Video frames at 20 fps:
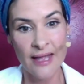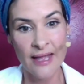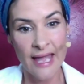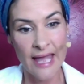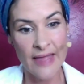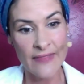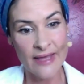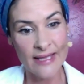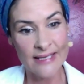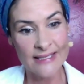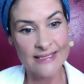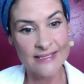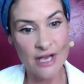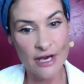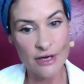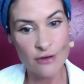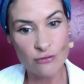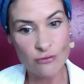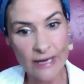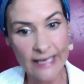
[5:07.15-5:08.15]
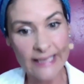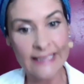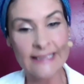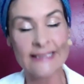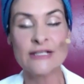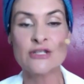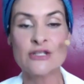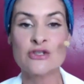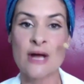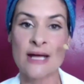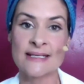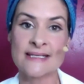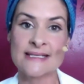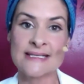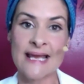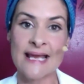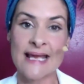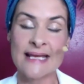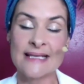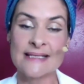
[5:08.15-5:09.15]
And that directly
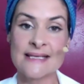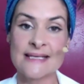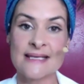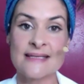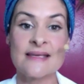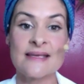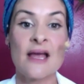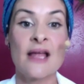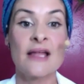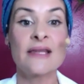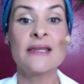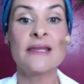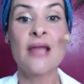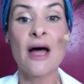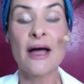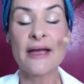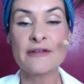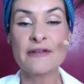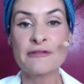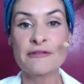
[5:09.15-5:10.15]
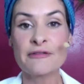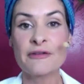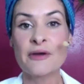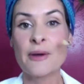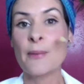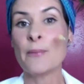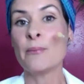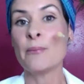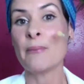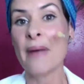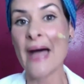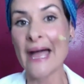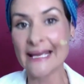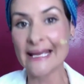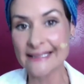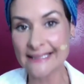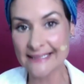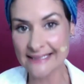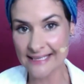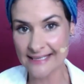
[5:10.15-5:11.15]
translates as life
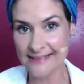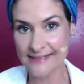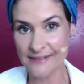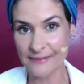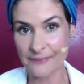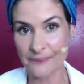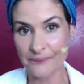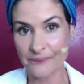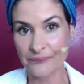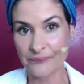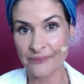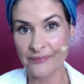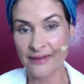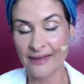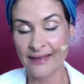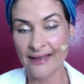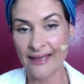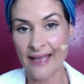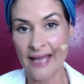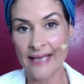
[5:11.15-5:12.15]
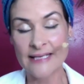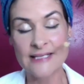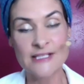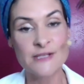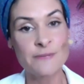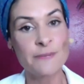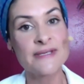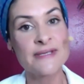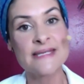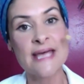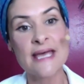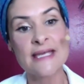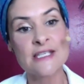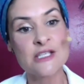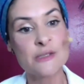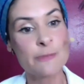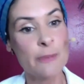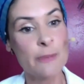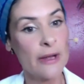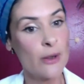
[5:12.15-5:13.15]
magnetism. And it's
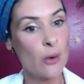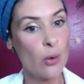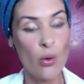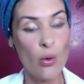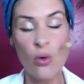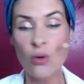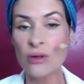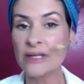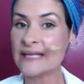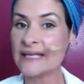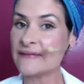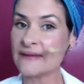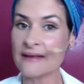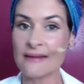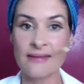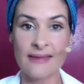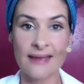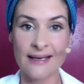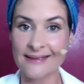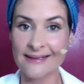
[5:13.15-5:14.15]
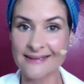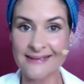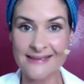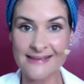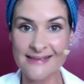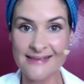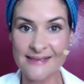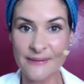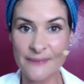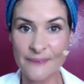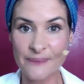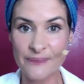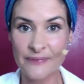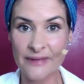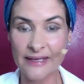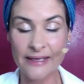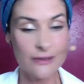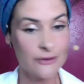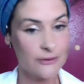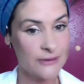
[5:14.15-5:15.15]
possessed by all living things,
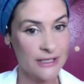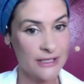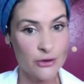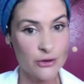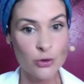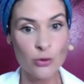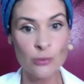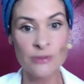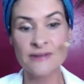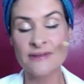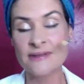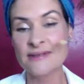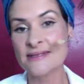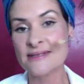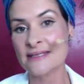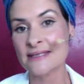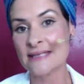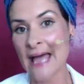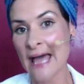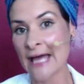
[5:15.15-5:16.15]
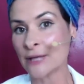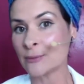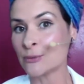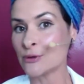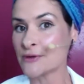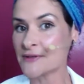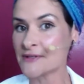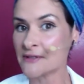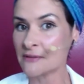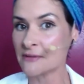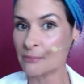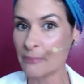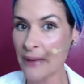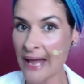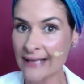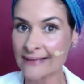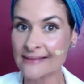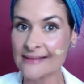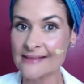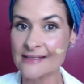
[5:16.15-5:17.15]
including humans and animals and
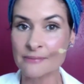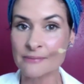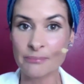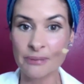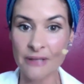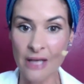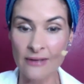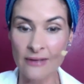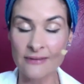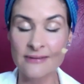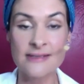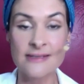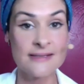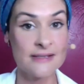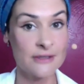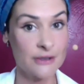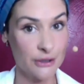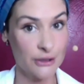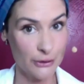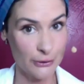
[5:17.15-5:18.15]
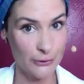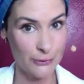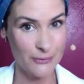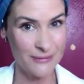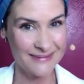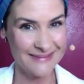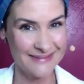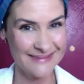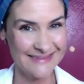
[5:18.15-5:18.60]
pets and plants and you.